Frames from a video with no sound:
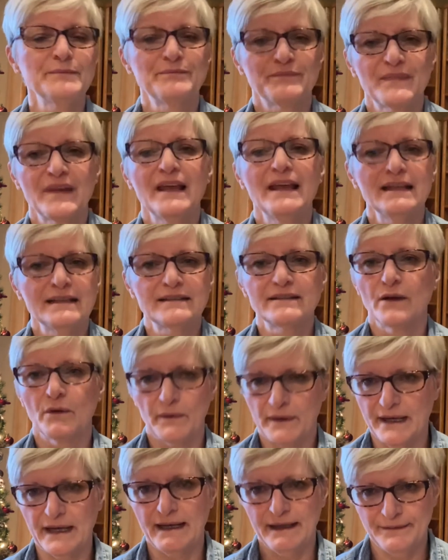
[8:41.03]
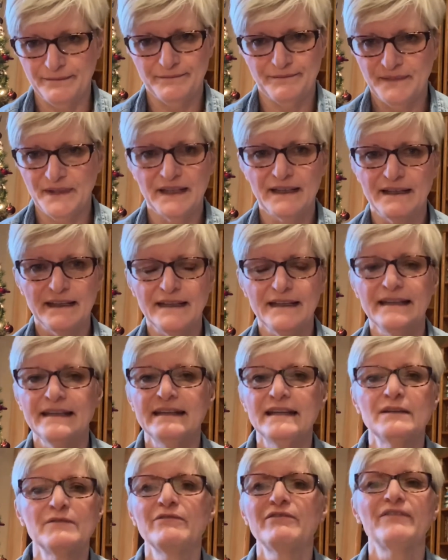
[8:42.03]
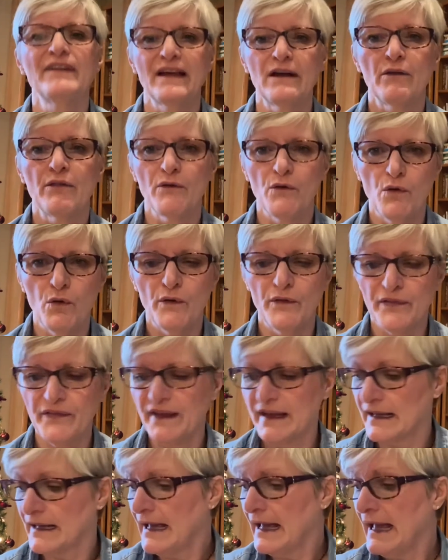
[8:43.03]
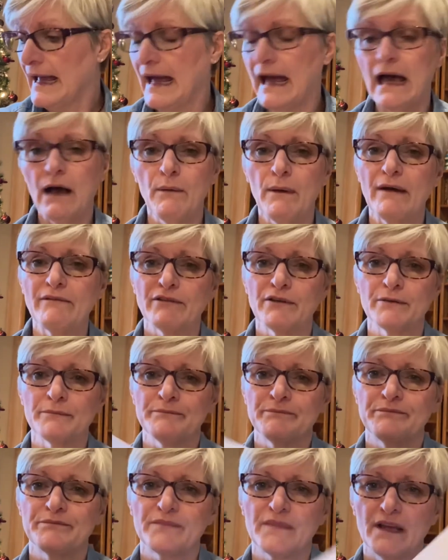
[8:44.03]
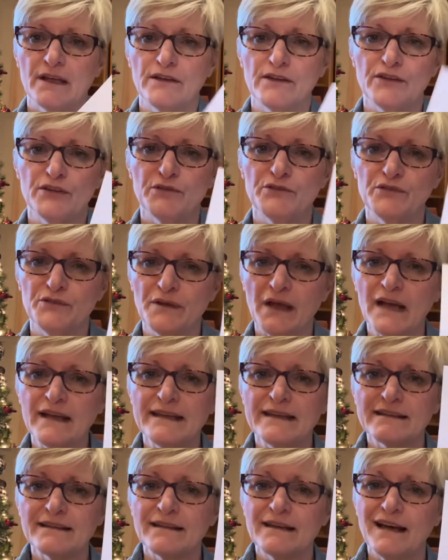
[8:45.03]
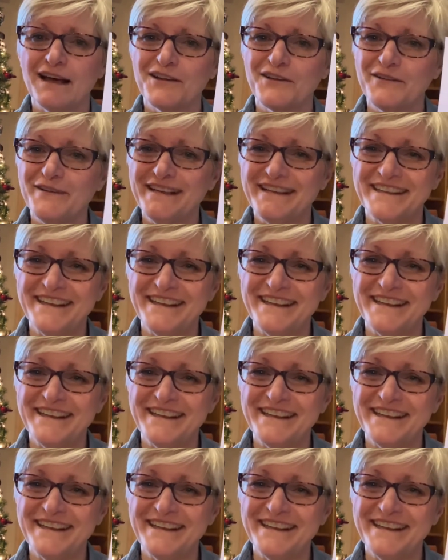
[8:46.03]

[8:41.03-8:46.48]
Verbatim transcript: it's okay. You, you didn't fail the whole thing. However, you do not get to color in